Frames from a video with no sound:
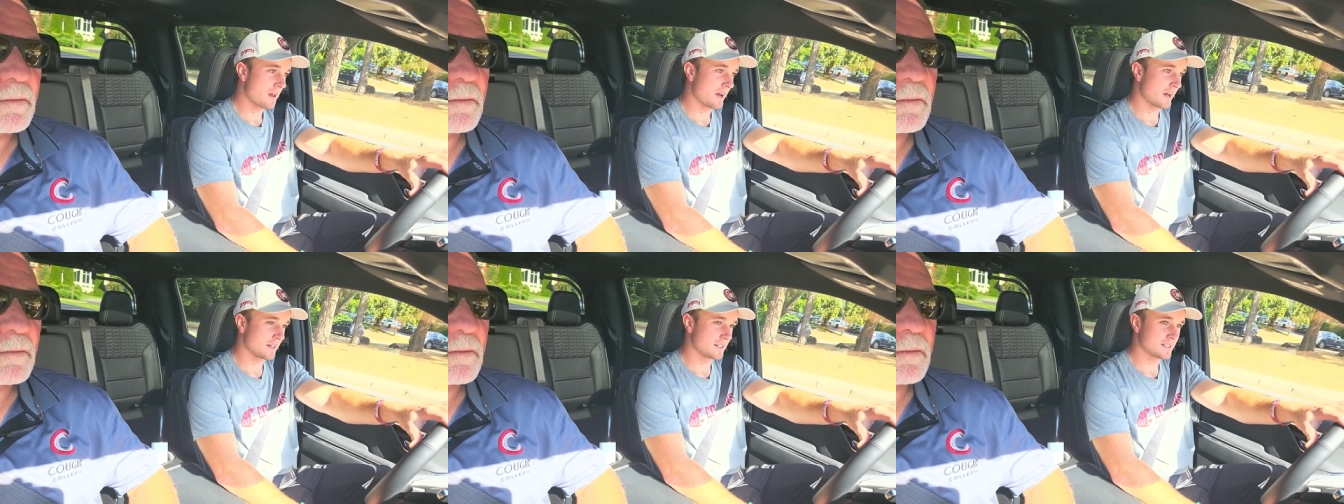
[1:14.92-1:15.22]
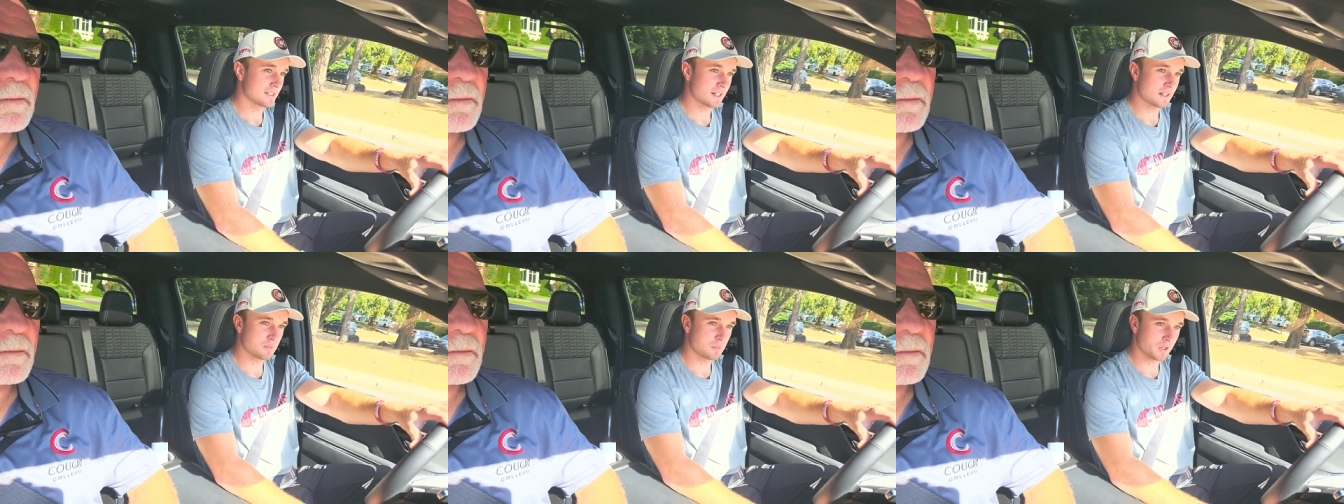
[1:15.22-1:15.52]
I
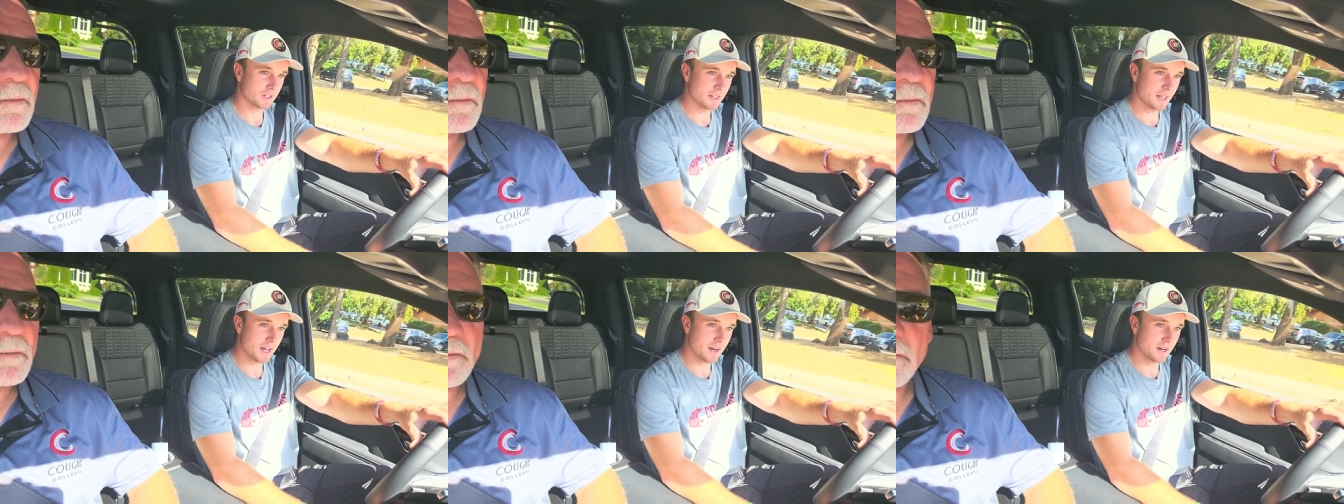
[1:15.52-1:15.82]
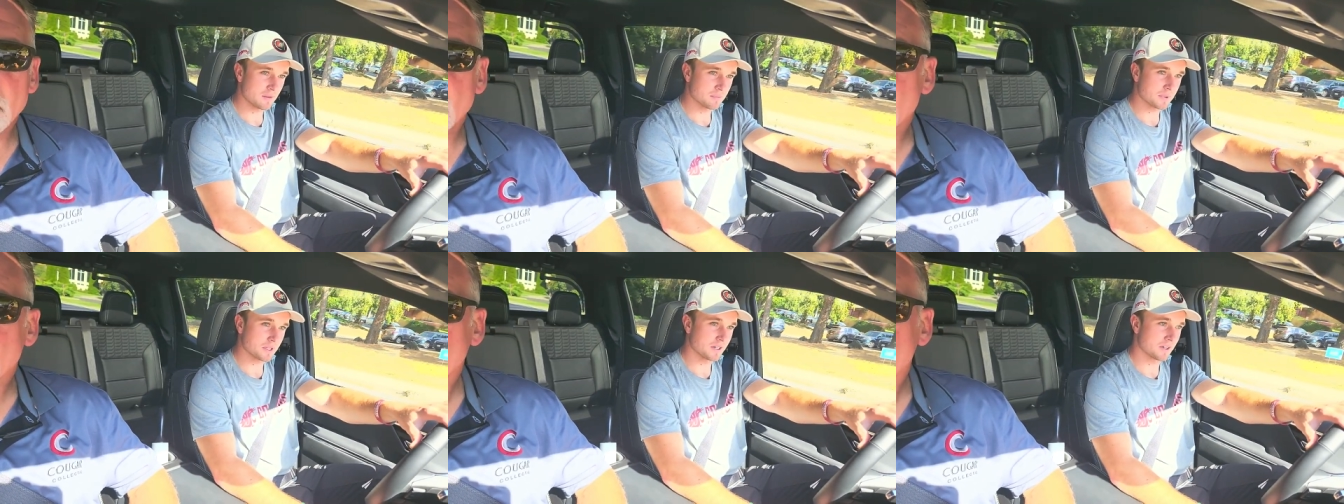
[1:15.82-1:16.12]
decided to bring that
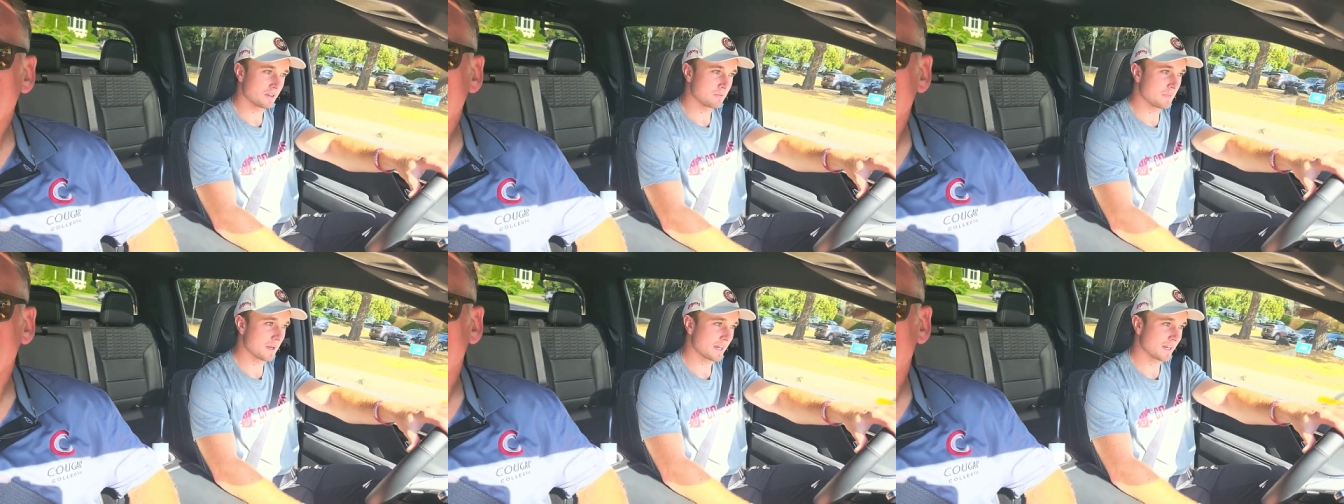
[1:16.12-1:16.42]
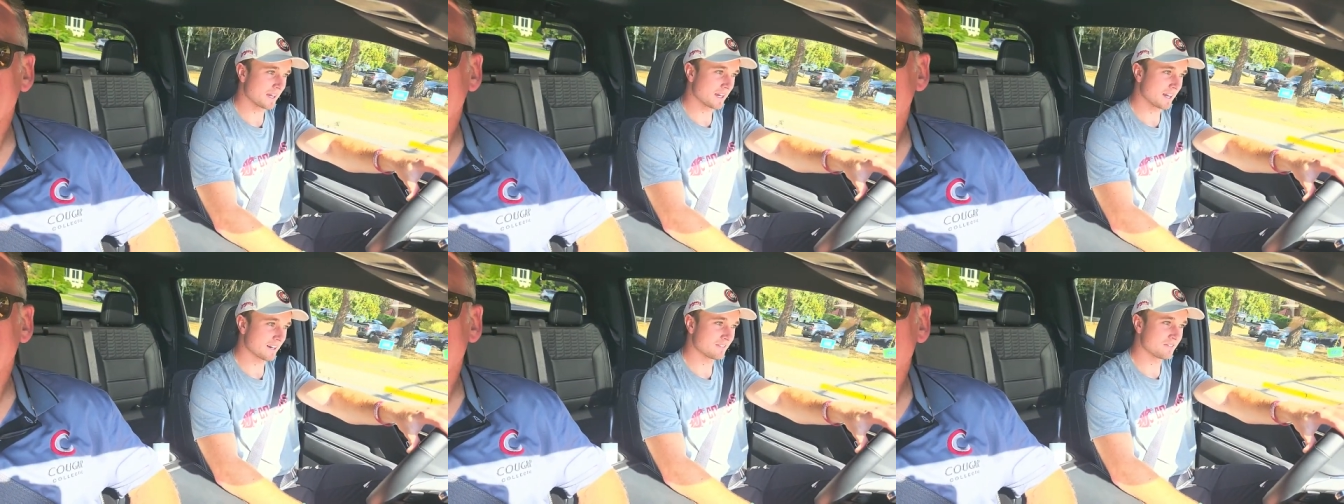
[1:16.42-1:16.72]
up here and make
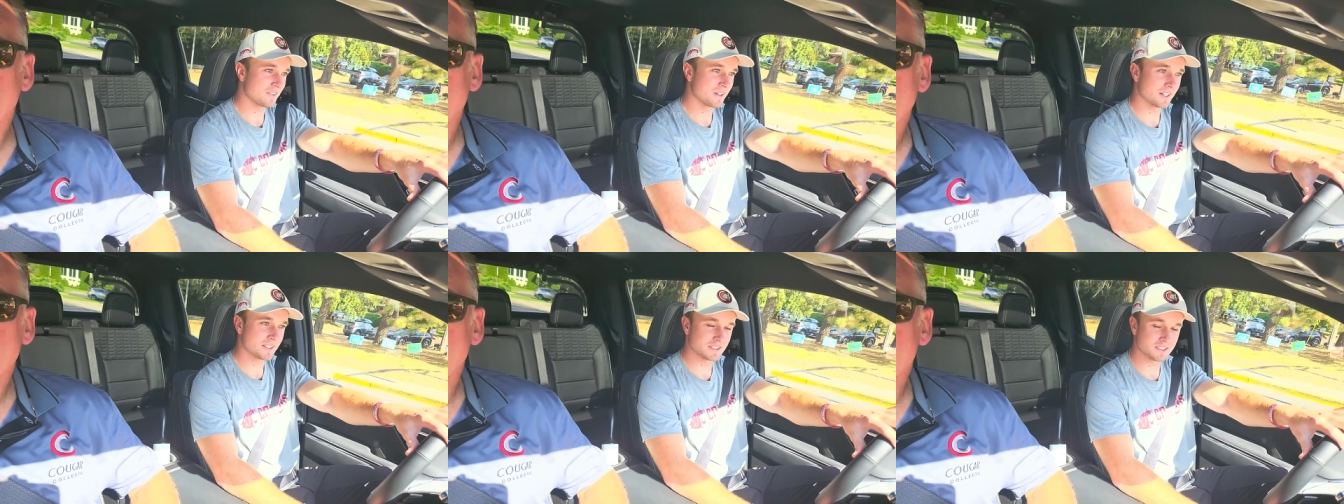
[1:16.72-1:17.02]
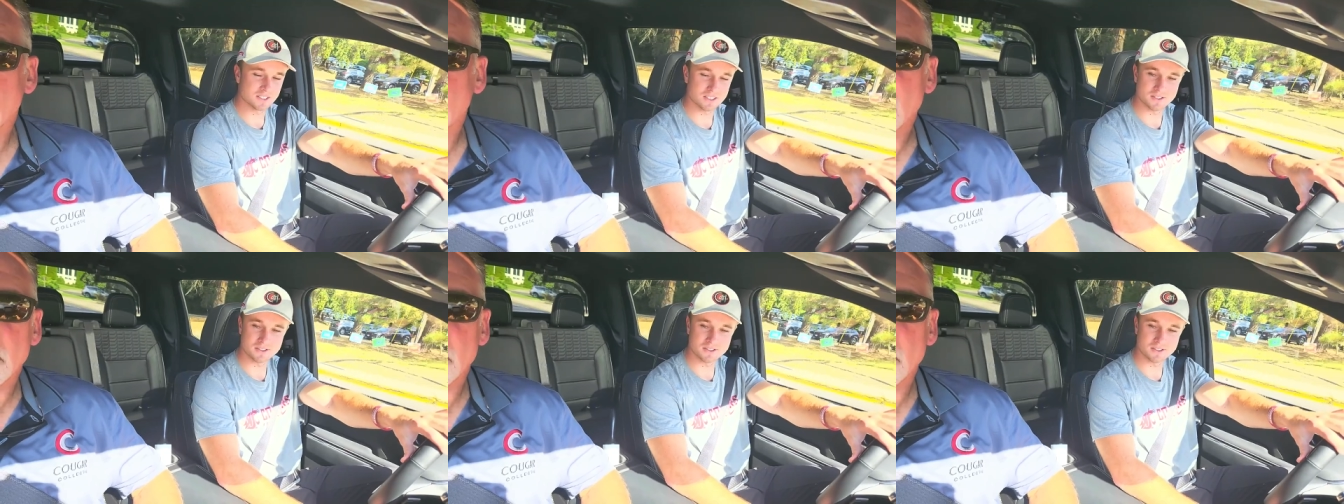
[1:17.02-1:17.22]
it kind of fun,